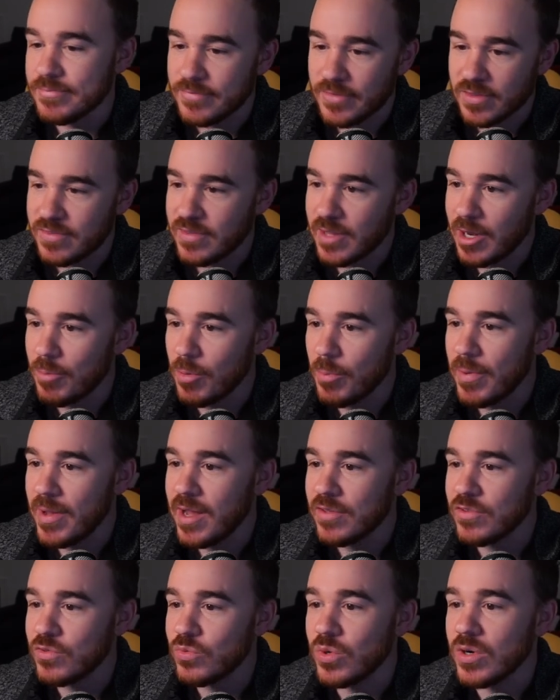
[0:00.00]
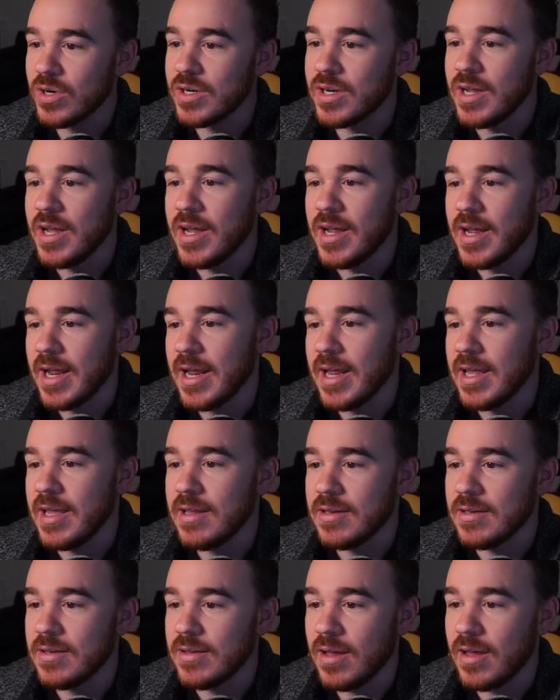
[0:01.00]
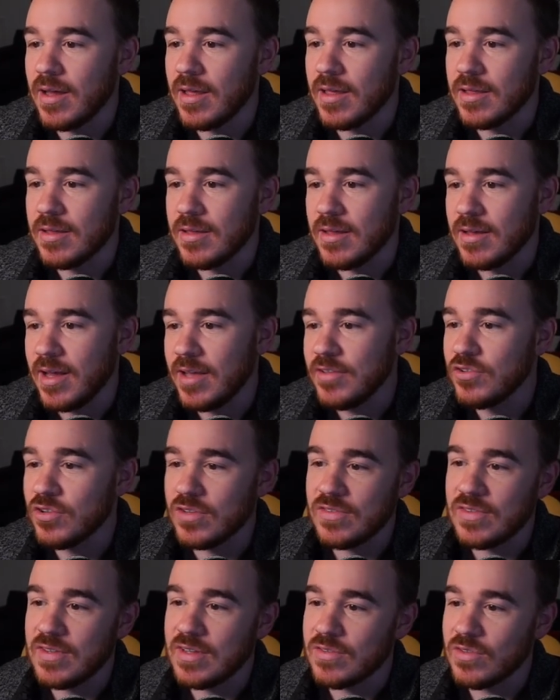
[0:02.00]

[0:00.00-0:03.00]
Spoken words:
Set up a password, and as you can see,